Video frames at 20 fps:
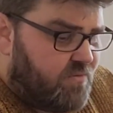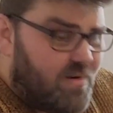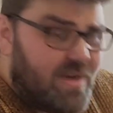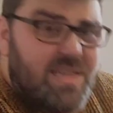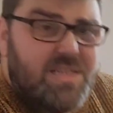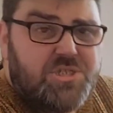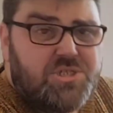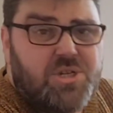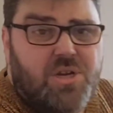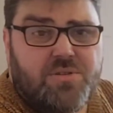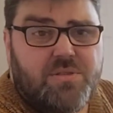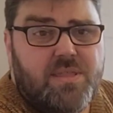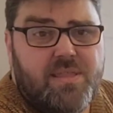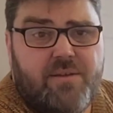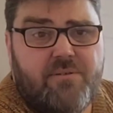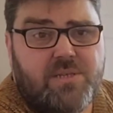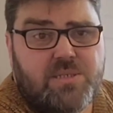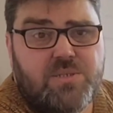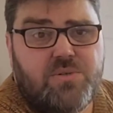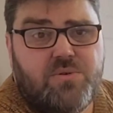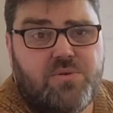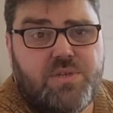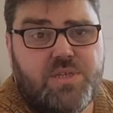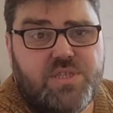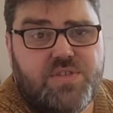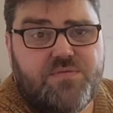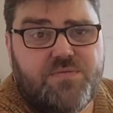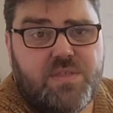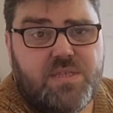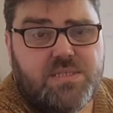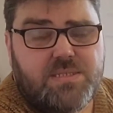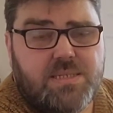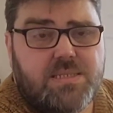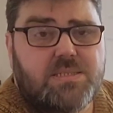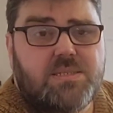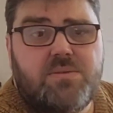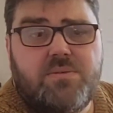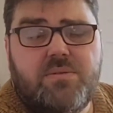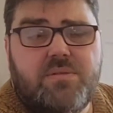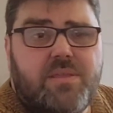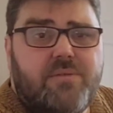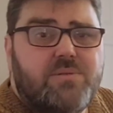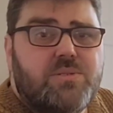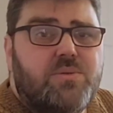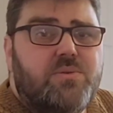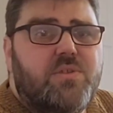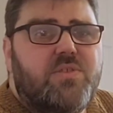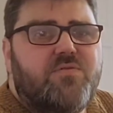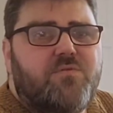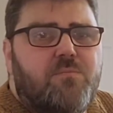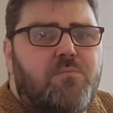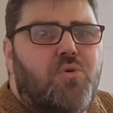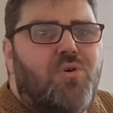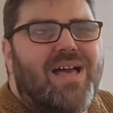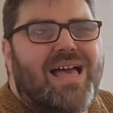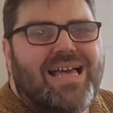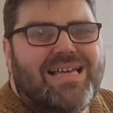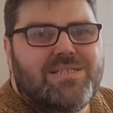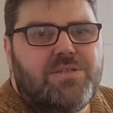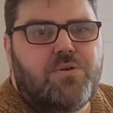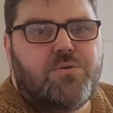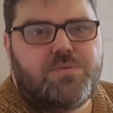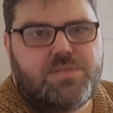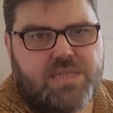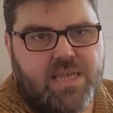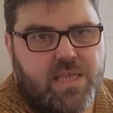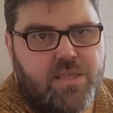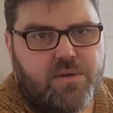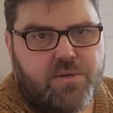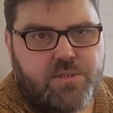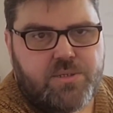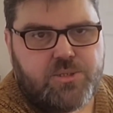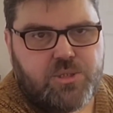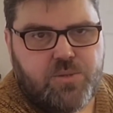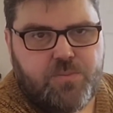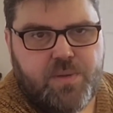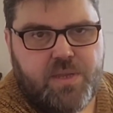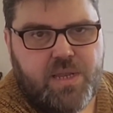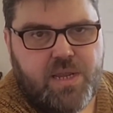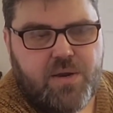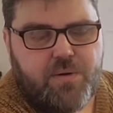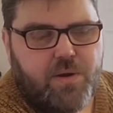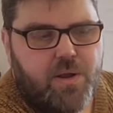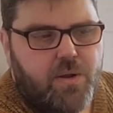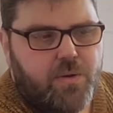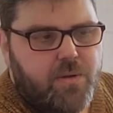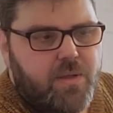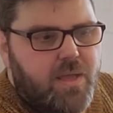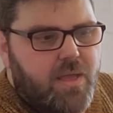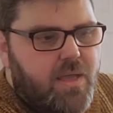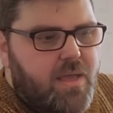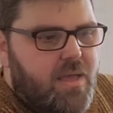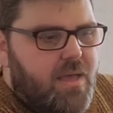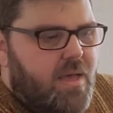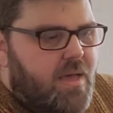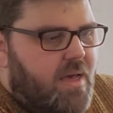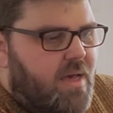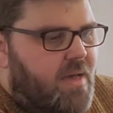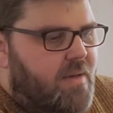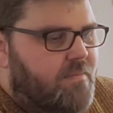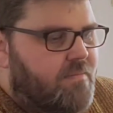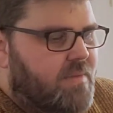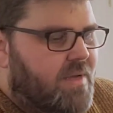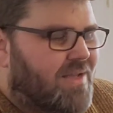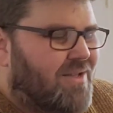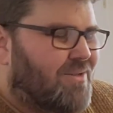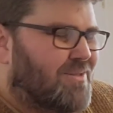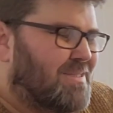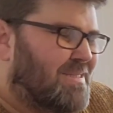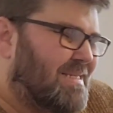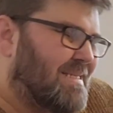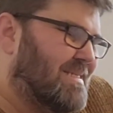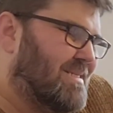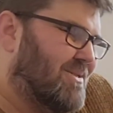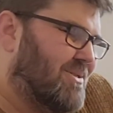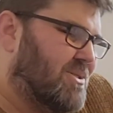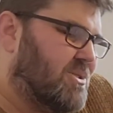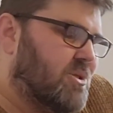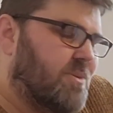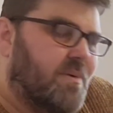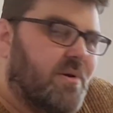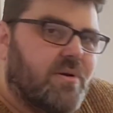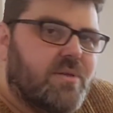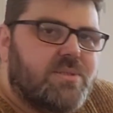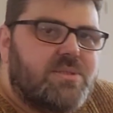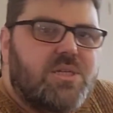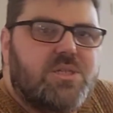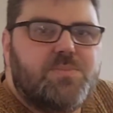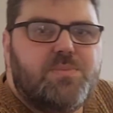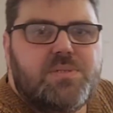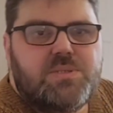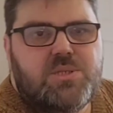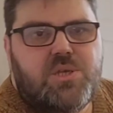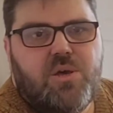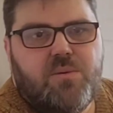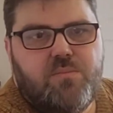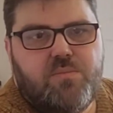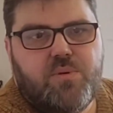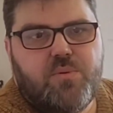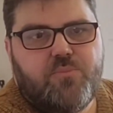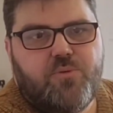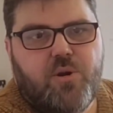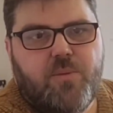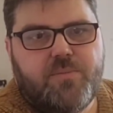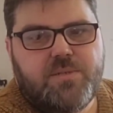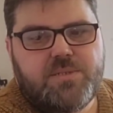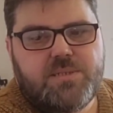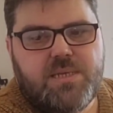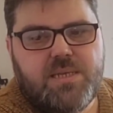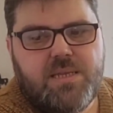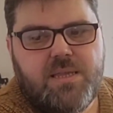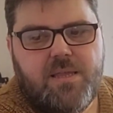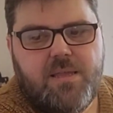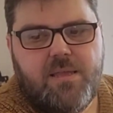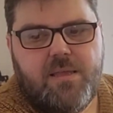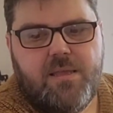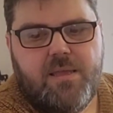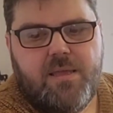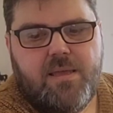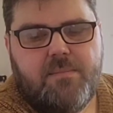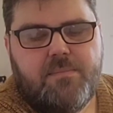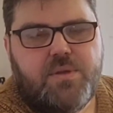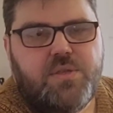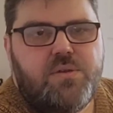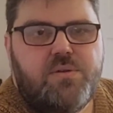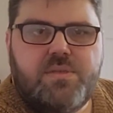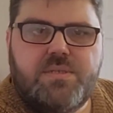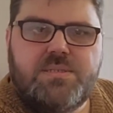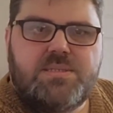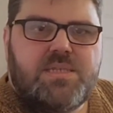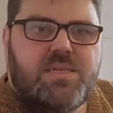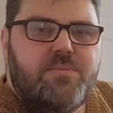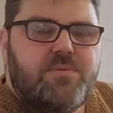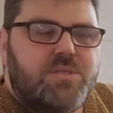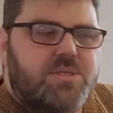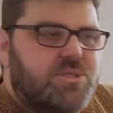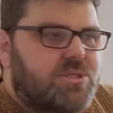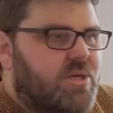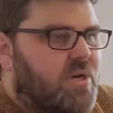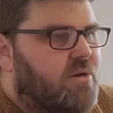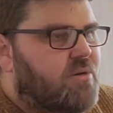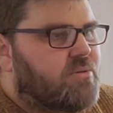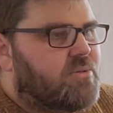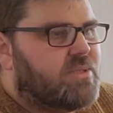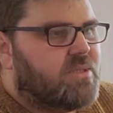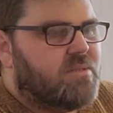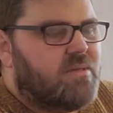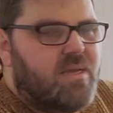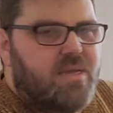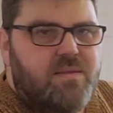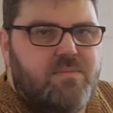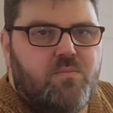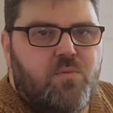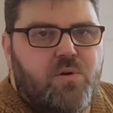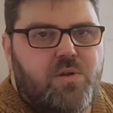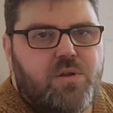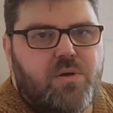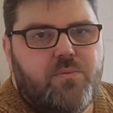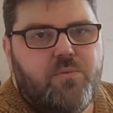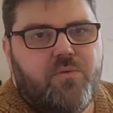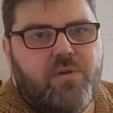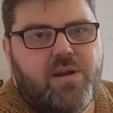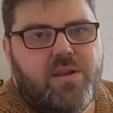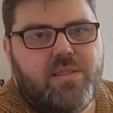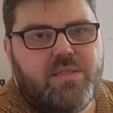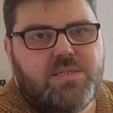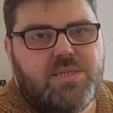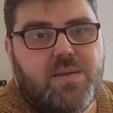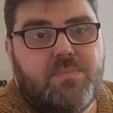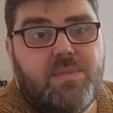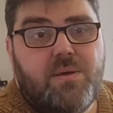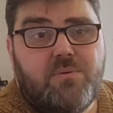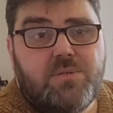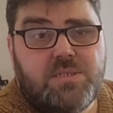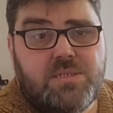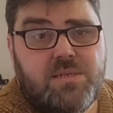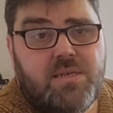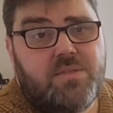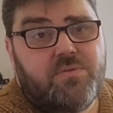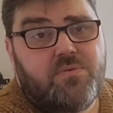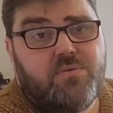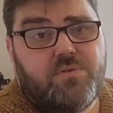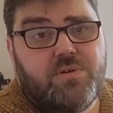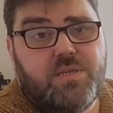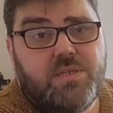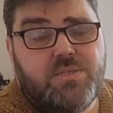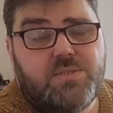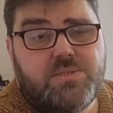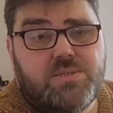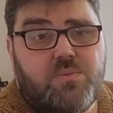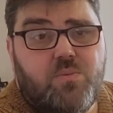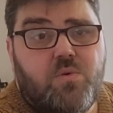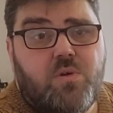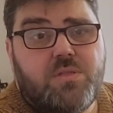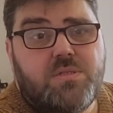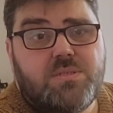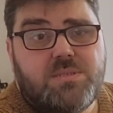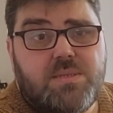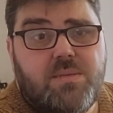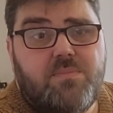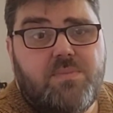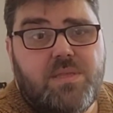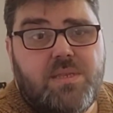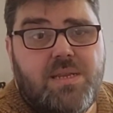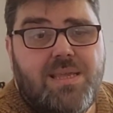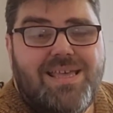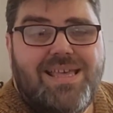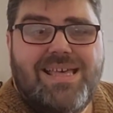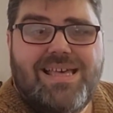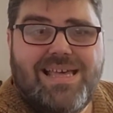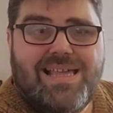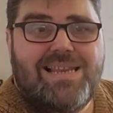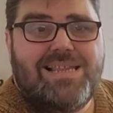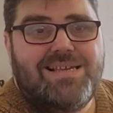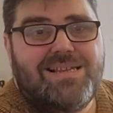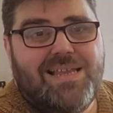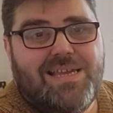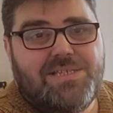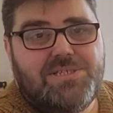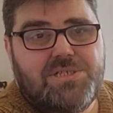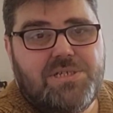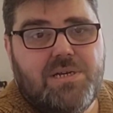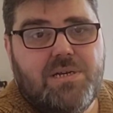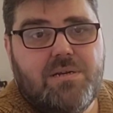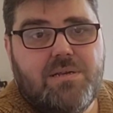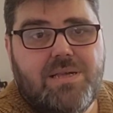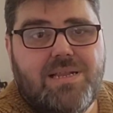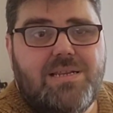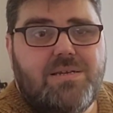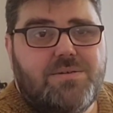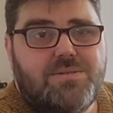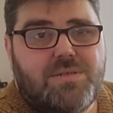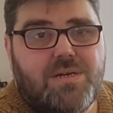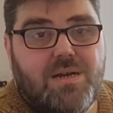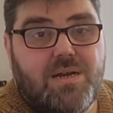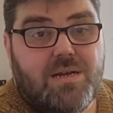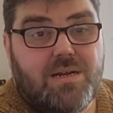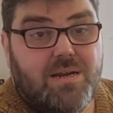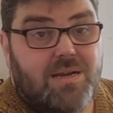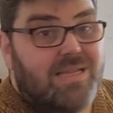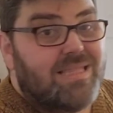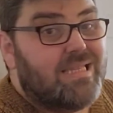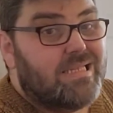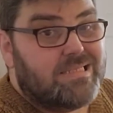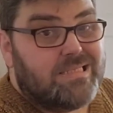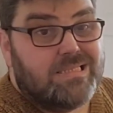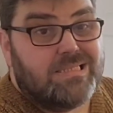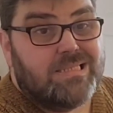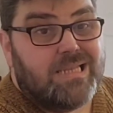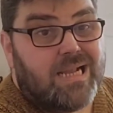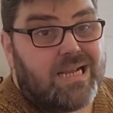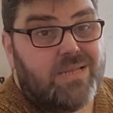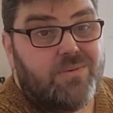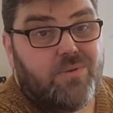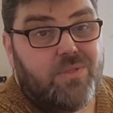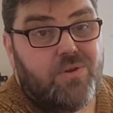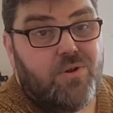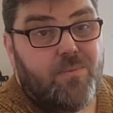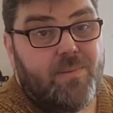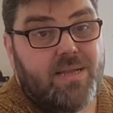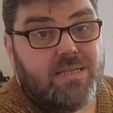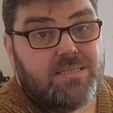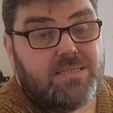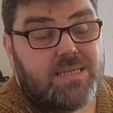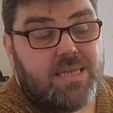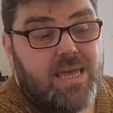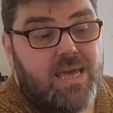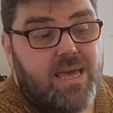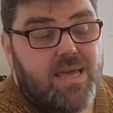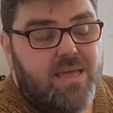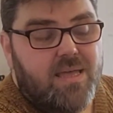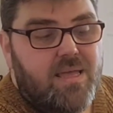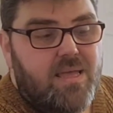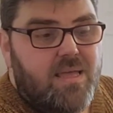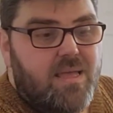really showed that there is an audience for these things. There was an audience for a more adult take on a superhero. And Constantine's not a superhero as such, but he's a comic book property. But you could see with shows and whatnot around at the time, there was another audience that wants something a little edgier, a little darker. That's exactly what they were about to get.